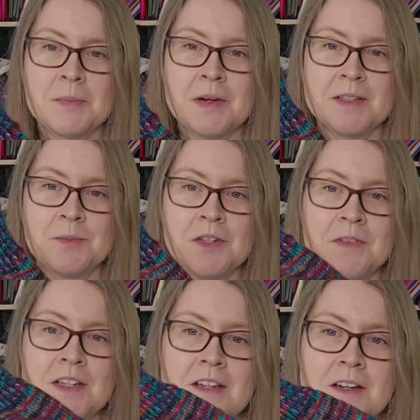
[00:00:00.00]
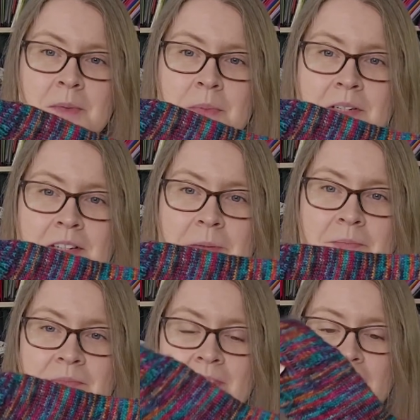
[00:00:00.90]
to buy some souvenir yarn. But
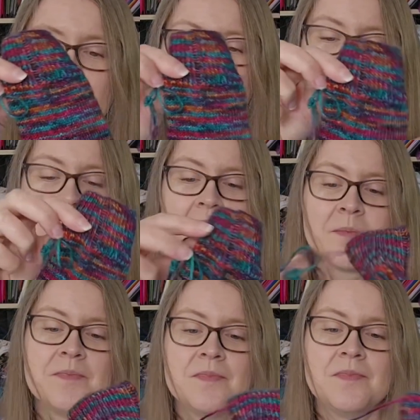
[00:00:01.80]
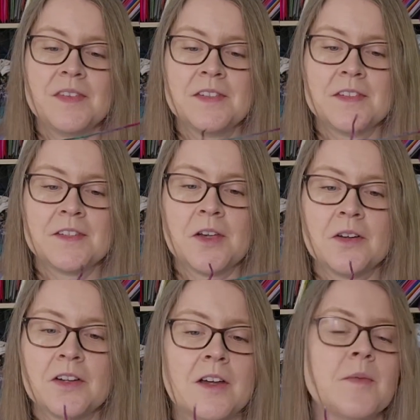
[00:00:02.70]
yeah, this is a
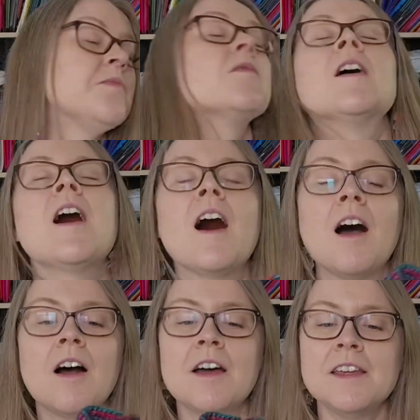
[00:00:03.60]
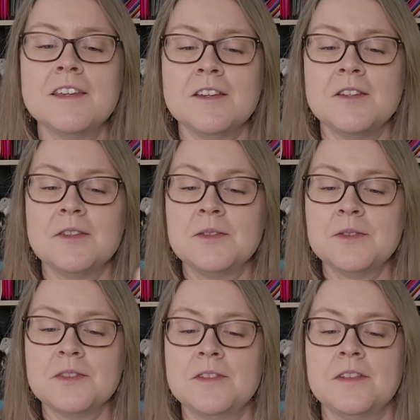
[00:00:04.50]
sock. I
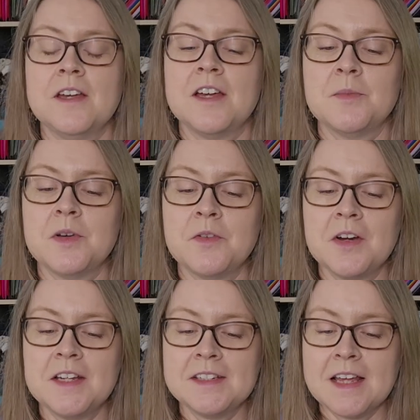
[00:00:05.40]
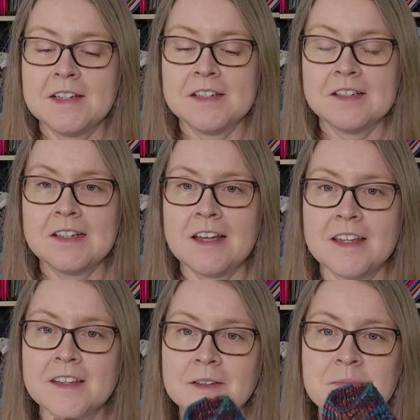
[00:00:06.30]
use a very standard,
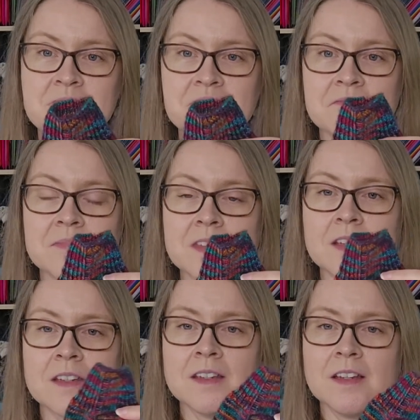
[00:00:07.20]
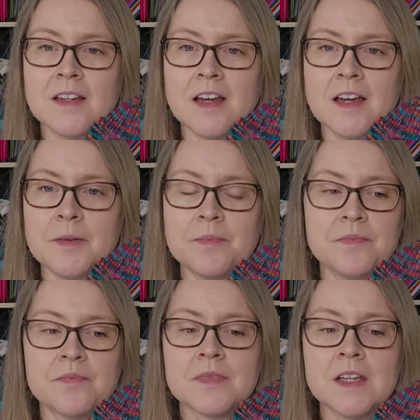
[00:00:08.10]
like
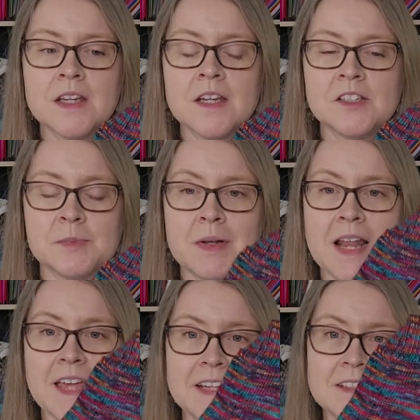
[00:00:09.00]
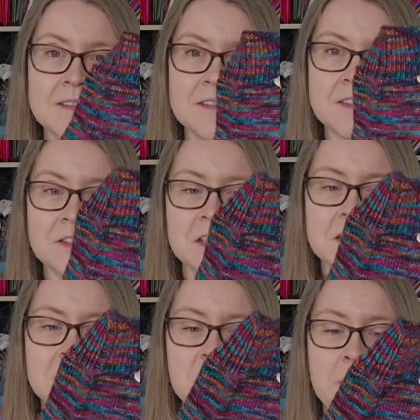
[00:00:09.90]
just plain, obviously
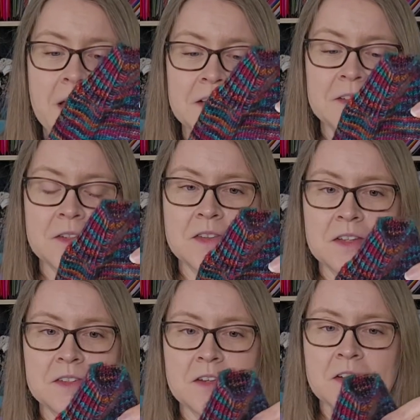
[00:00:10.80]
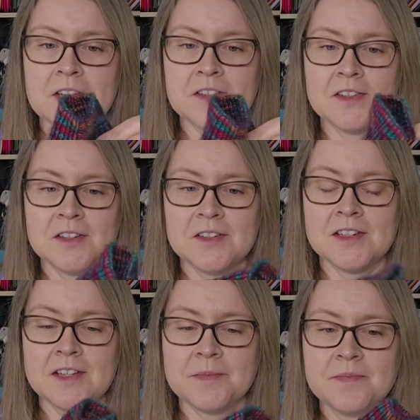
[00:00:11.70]
there's no patterns on this sock, it's just
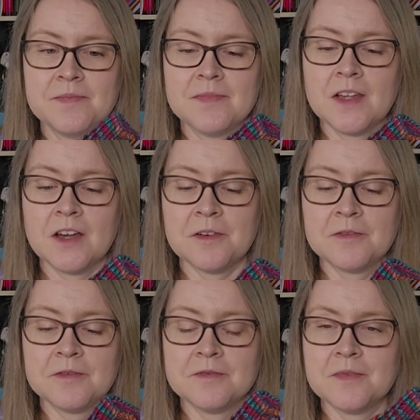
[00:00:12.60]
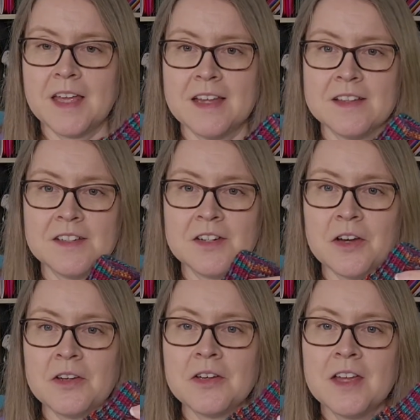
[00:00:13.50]
a cuff, heel and
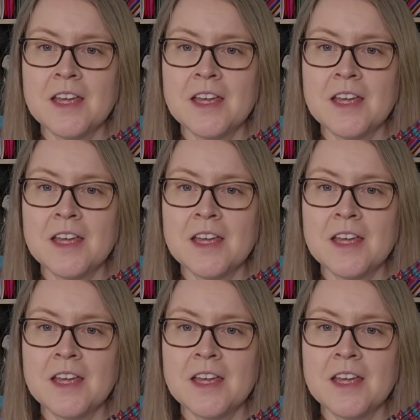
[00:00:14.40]
toe.